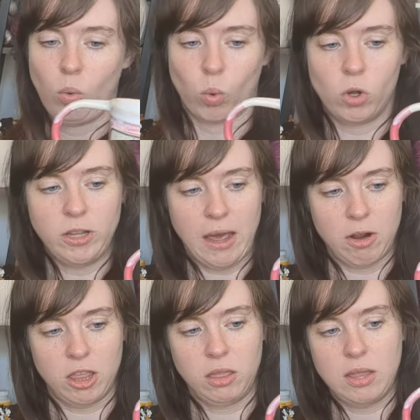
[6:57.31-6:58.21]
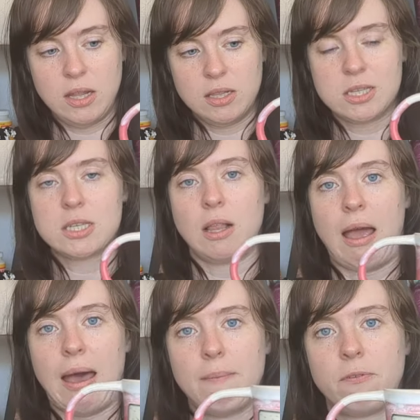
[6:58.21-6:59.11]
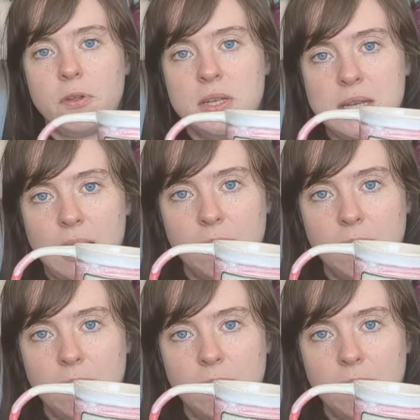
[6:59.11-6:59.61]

rolled out a thin slab for this